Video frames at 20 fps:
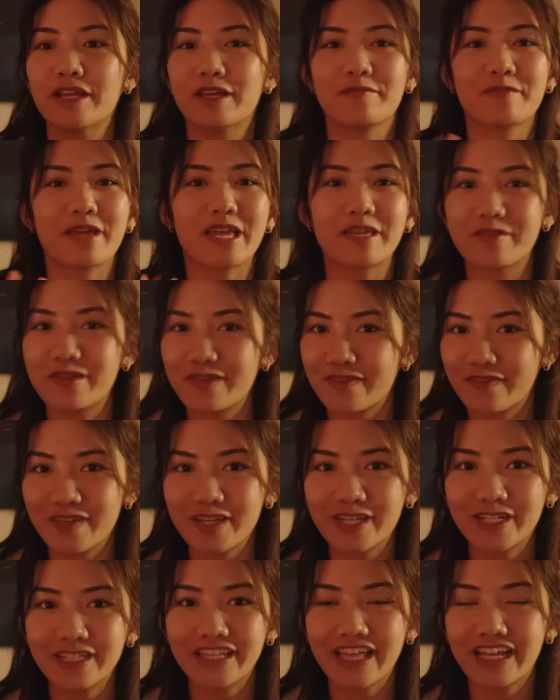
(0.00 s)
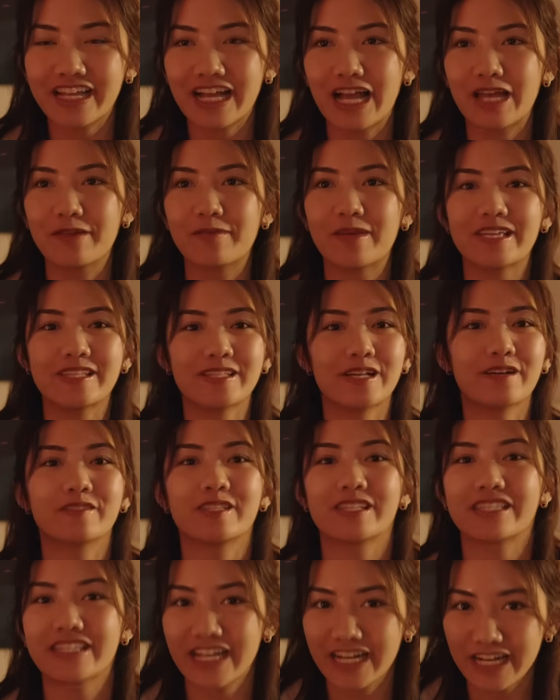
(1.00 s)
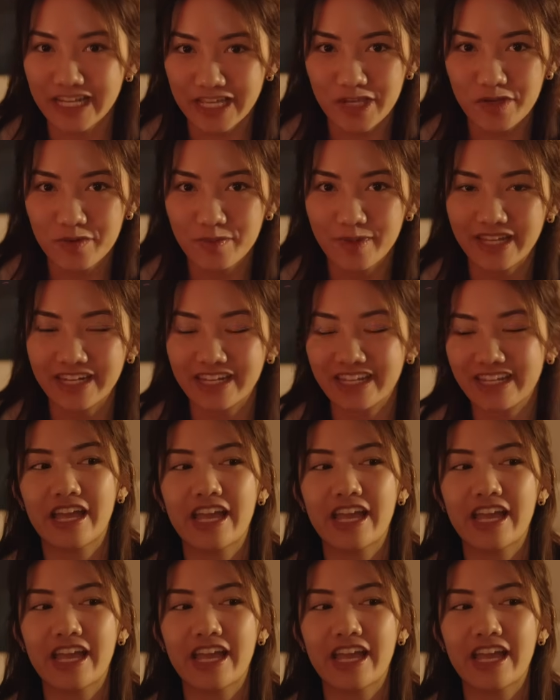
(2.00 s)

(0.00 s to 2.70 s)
make me feel like I'm a self-sustaining human?